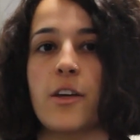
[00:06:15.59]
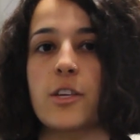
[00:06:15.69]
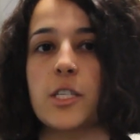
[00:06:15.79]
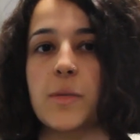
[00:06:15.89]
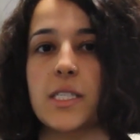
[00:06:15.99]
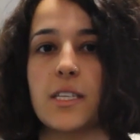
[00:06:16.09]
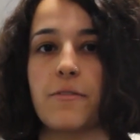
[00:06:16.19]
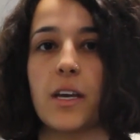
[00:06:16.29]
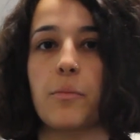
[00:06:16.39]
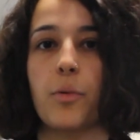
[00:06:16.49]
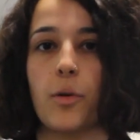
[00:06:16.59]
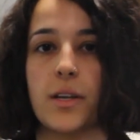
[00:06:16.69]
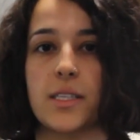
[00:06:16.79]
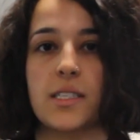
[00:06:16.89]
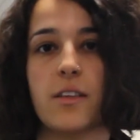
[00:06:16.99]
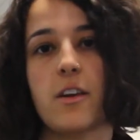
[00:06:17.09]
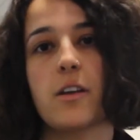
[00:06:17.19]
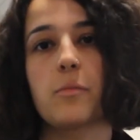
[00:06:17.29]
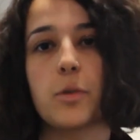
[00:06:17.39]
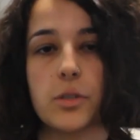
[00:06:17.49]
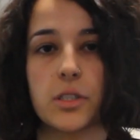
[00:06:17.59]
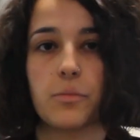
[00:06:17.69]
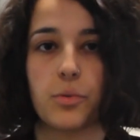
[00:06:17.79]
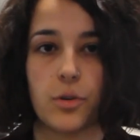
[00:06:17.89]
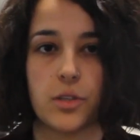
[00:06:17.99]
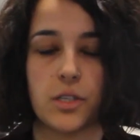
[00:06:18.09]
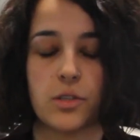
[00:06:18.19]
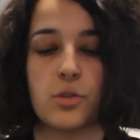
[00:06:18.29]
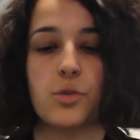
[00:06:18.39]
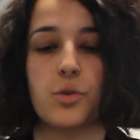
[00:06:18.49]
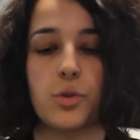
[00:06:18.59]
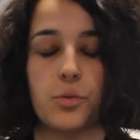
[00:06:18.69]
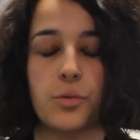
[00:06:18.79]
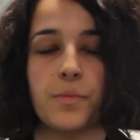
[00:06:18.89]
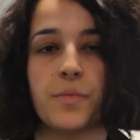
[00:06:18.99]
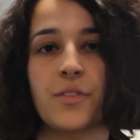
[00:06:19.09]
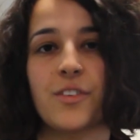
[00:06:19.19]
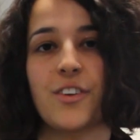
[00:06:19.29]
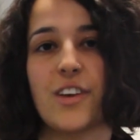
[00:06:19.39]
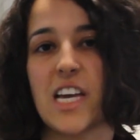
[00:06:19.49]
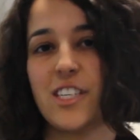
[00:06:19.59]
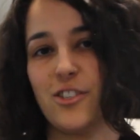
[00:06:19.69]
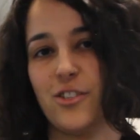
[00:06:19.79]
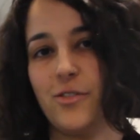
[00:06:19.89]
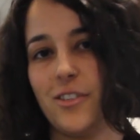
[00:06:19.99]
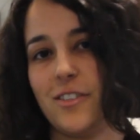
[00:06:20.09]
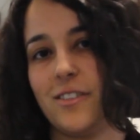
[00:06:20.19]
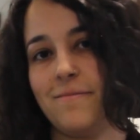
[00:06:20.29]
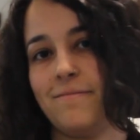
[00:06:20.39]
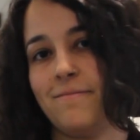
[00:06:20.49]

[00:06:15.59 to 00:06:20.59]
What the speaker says: the specific points that are most important to you and your students.